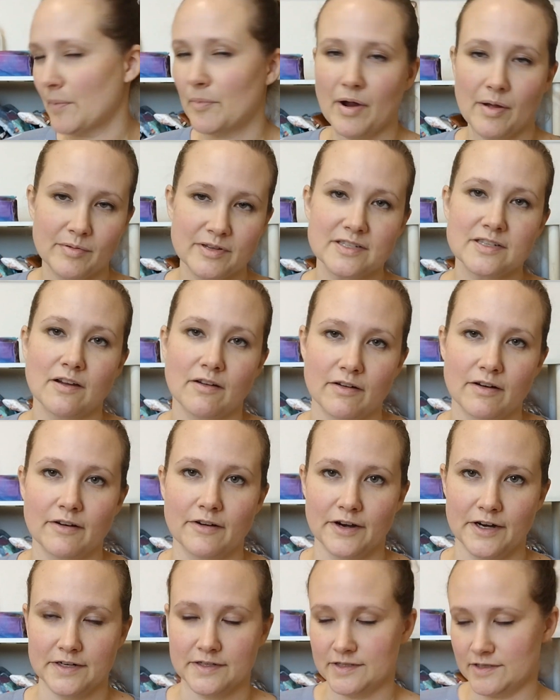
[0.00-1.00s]
probably saw it
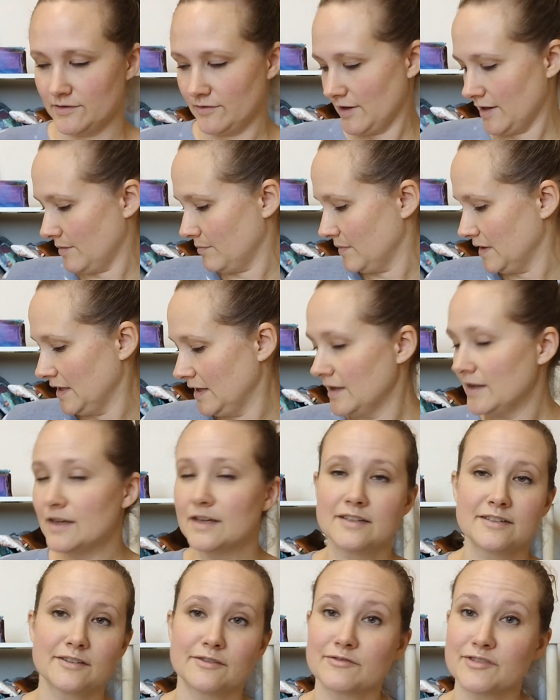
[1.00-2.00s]
on her Instagram.
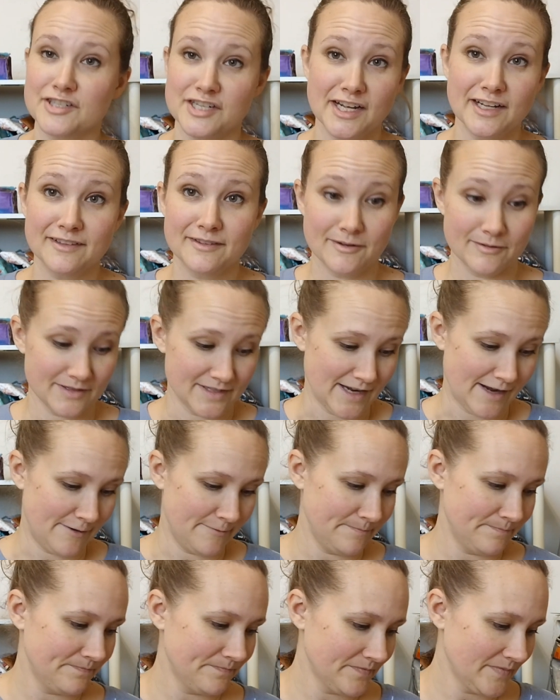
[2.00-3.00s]
So check those
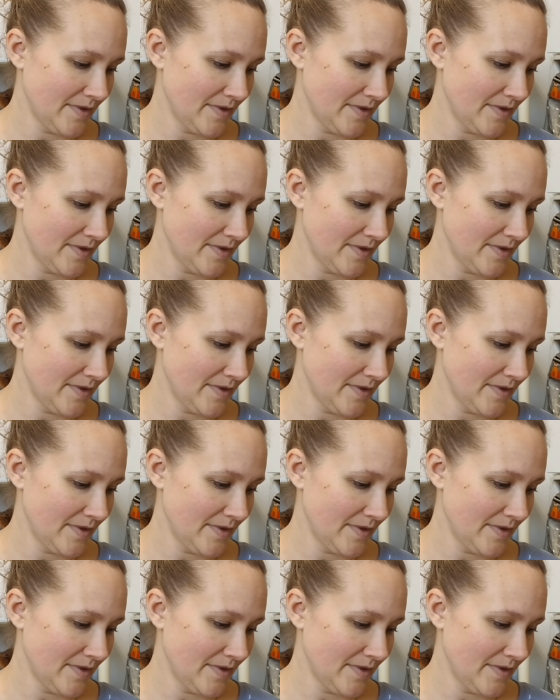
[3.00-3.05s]
out.